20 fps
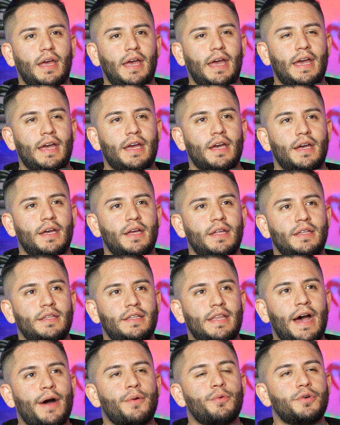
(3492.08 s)
and
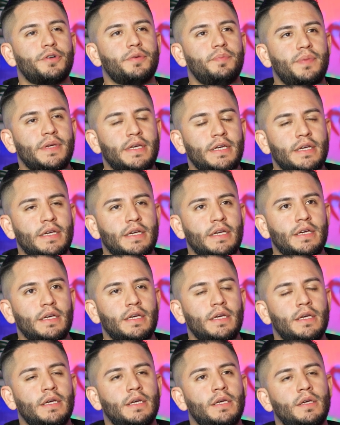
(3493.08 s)
that would
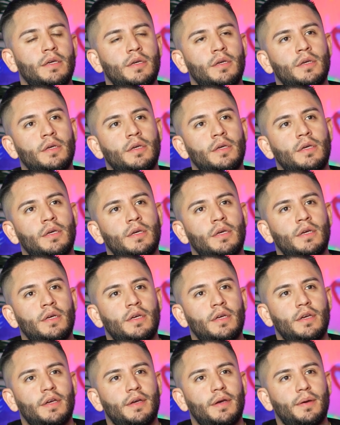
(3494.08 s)
be
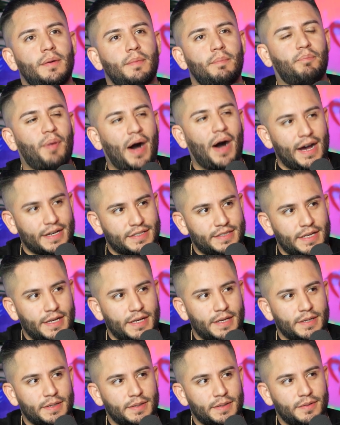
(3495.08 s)

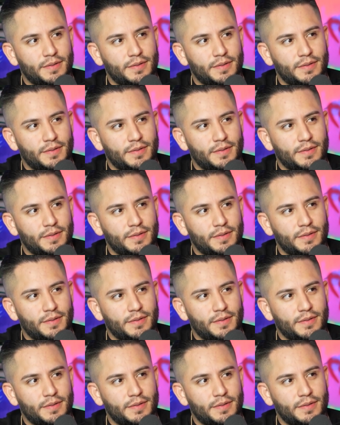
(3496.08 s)
boxing